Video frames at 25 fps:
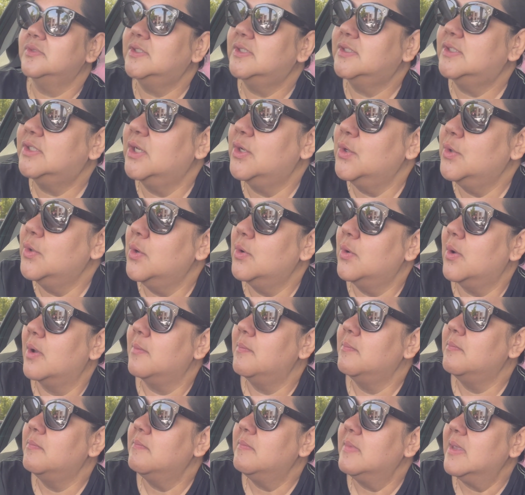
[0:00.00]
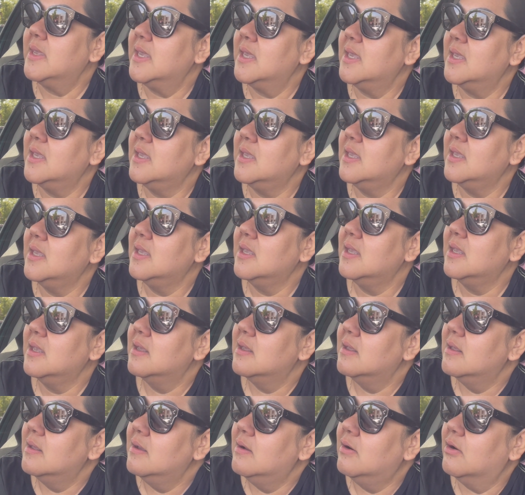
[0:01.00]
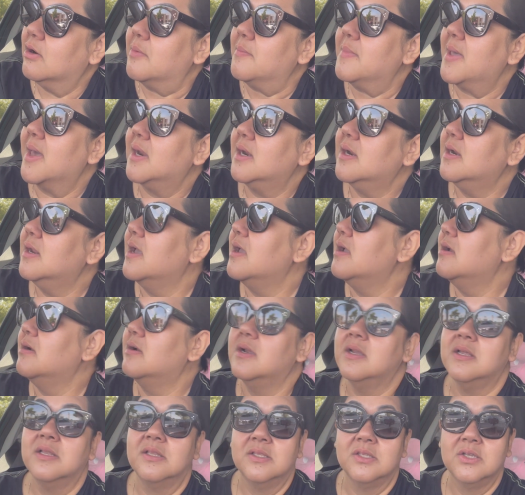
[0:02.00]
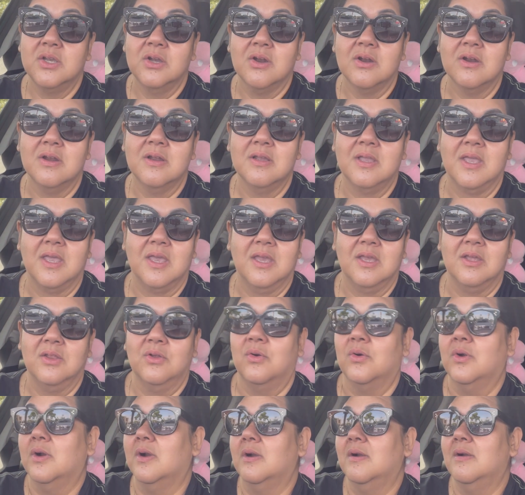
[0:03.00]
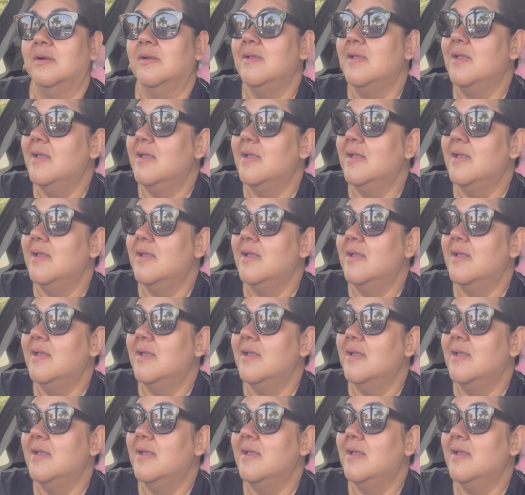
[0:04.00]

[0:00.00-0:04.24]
so me or Matt and I are in Target or